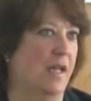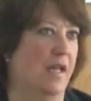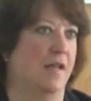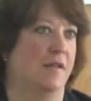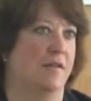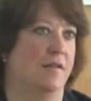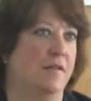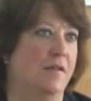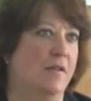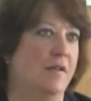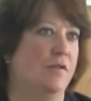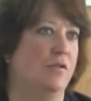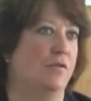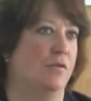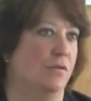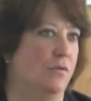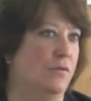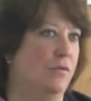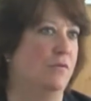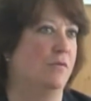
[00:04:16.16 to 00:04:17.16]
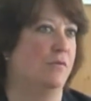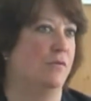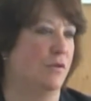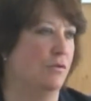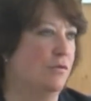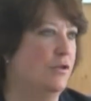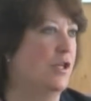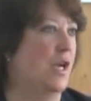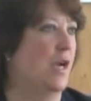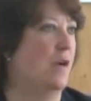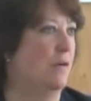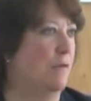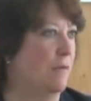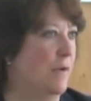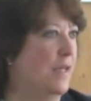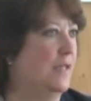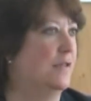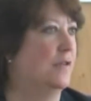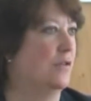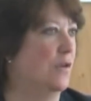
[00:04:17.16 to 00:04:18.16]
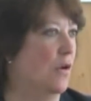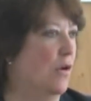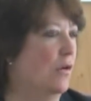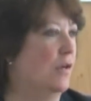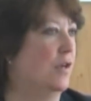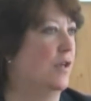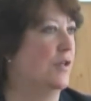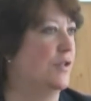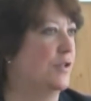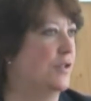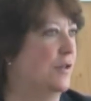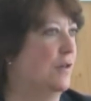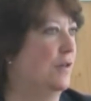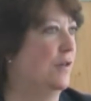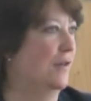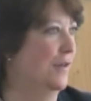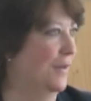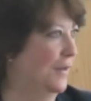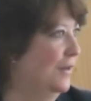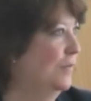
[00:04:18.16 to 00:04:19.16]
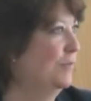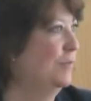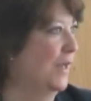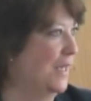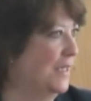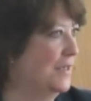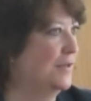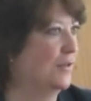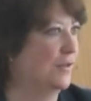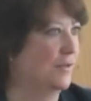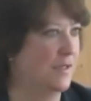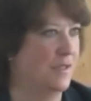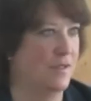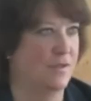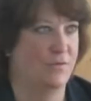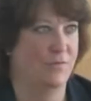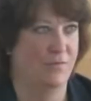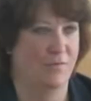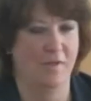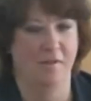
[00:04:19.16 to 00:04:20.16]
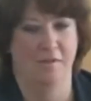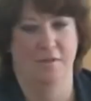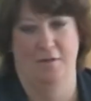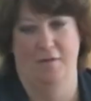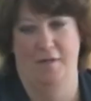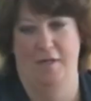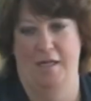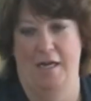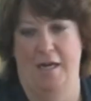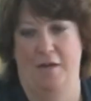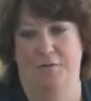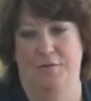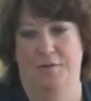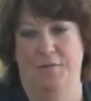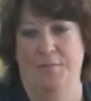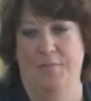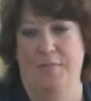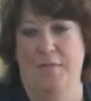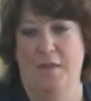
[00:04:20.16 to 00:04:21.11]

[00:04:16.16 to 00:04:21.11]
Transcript: it to generate the knowledge based on this filtering out.